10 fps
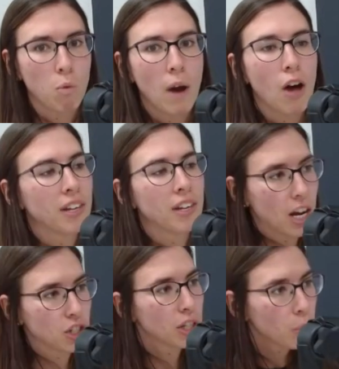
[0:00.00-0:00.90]
how things
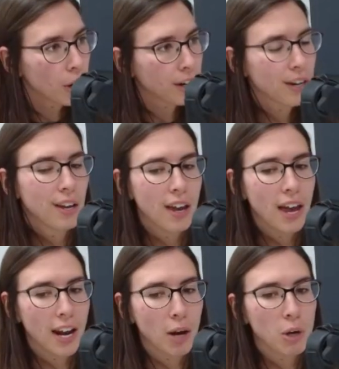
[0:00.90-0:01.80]
actually work.
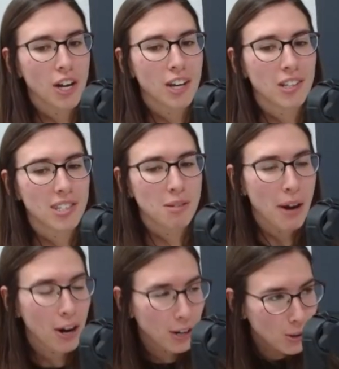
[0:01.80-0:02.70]
And I wish I could
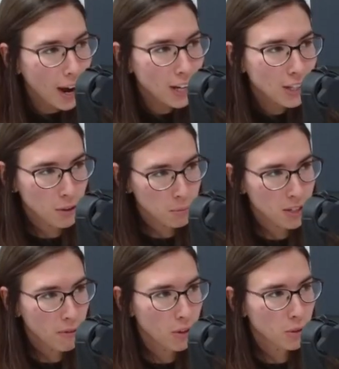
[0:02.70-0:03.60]
spare you guys from
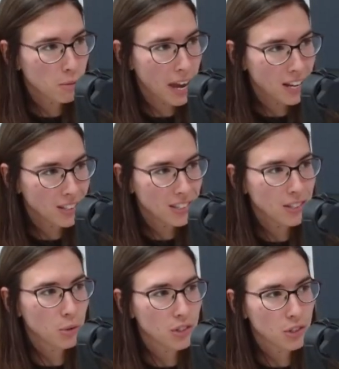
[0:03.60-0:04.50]
some of those pains,
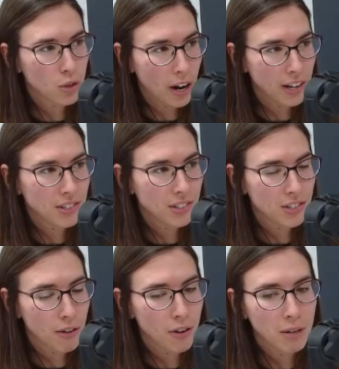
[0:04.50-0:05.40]
those trials and
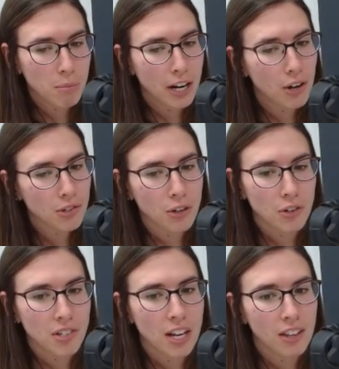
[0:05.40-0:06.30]
suffering, but I also
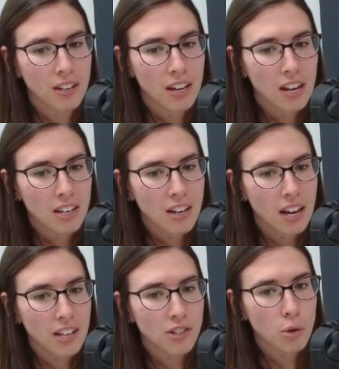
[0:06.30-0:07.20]
understand that
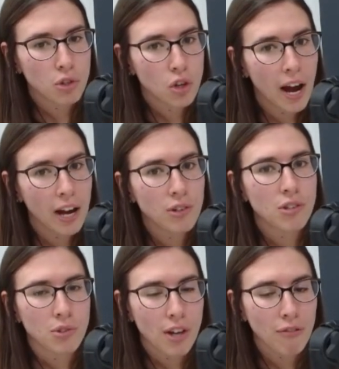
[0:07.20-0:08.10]
it's those trials,
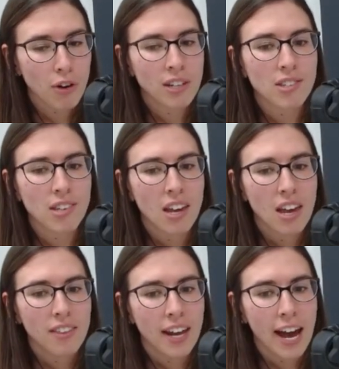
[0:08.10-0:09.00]
those sufferings
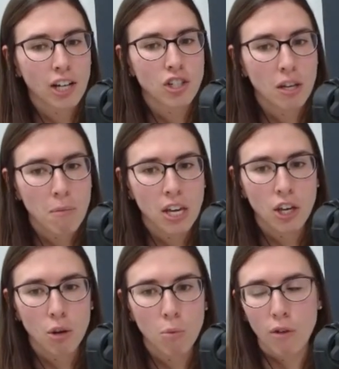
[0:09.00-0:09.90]
that actually
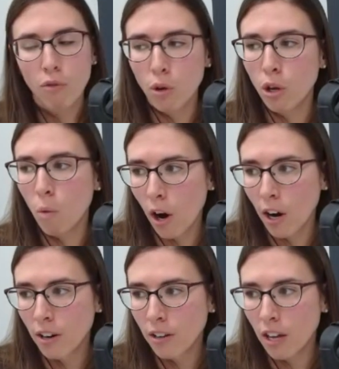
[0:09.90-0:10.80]
make you more of who you
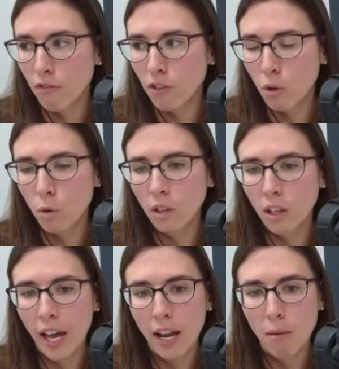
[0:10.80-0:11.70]
are. If you
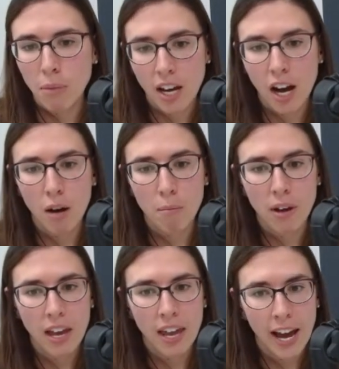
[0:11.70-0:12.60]
let it become
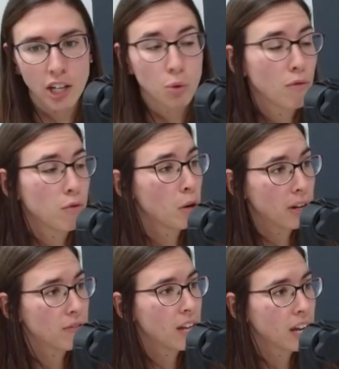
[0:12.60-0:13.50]
an actual
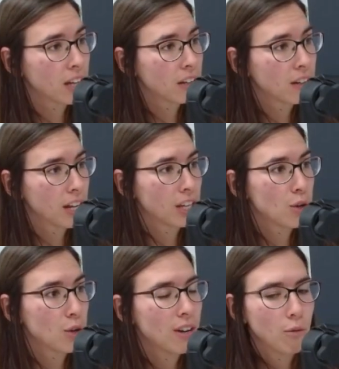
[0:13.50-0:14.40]
formative thing. Like
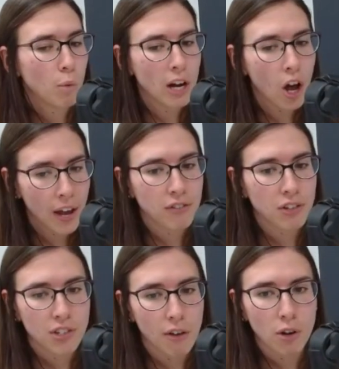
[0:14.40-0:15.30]
we all have
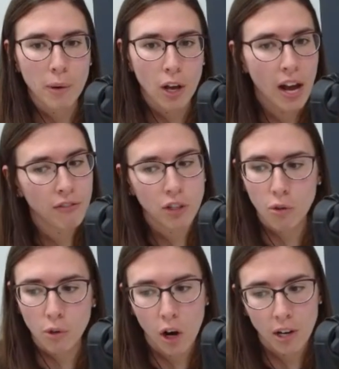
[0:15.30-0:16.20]
to suffer. We all have to
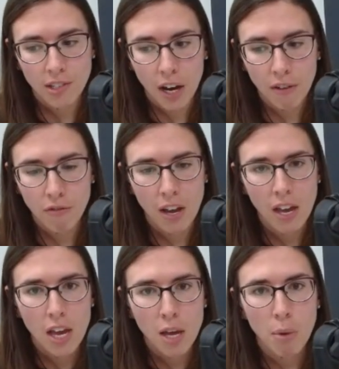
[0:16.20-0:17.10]
go through hard stuff,
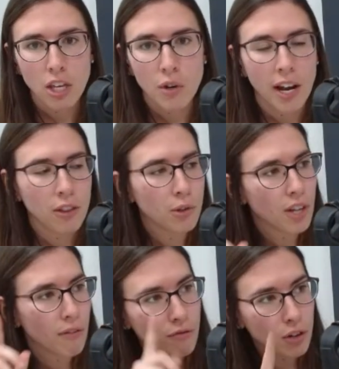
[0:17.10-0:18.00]
but you can either
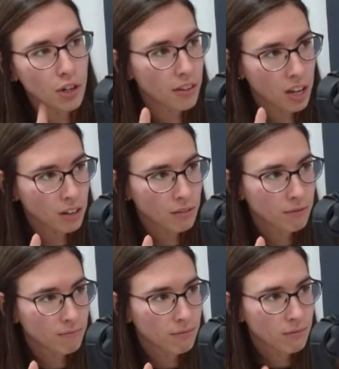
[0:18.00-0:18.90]
suffer for nothing
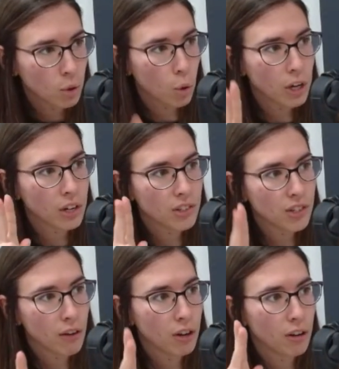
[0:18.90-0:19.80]
or you could
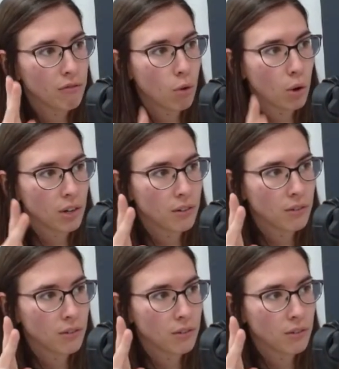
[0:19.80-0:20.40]
suffer for